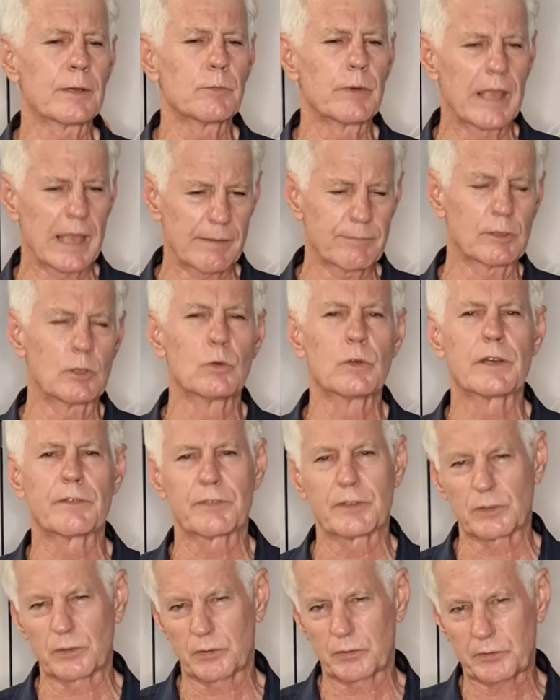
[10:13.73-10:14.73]
We have a look if
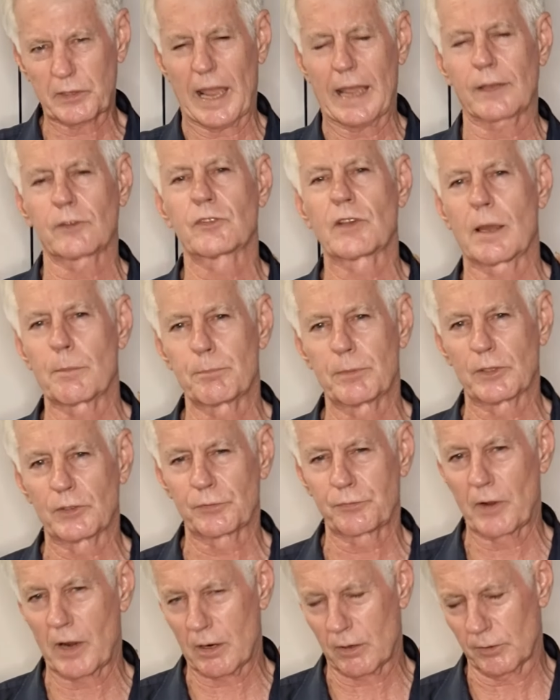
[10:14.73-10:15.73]
it stacks up as
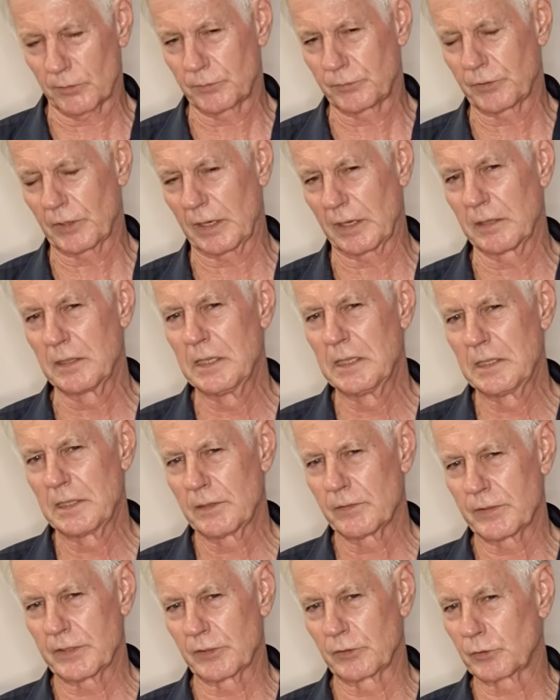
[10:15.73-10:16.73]
far as
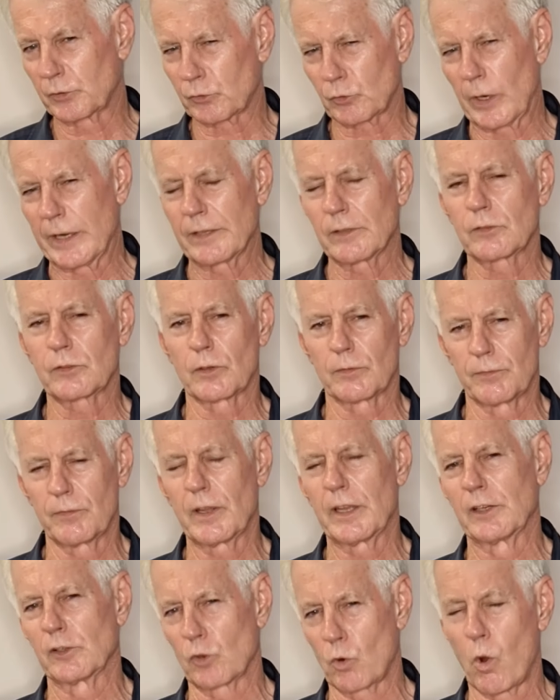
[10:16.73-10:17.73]
the strength of
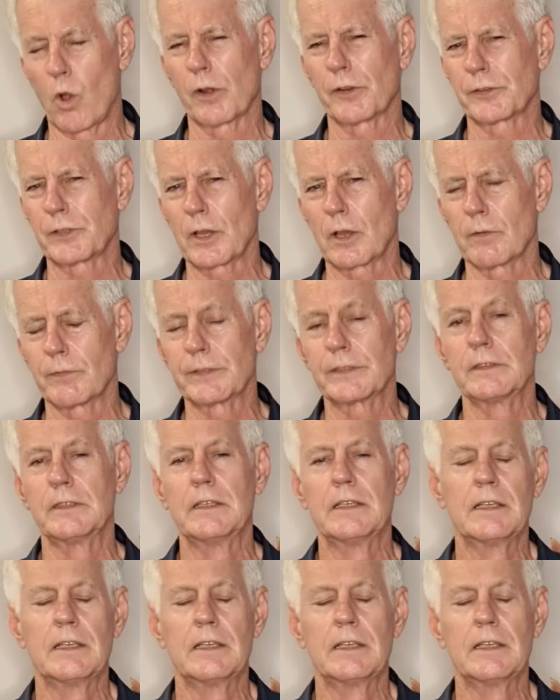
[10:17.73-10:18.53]
and quality of it,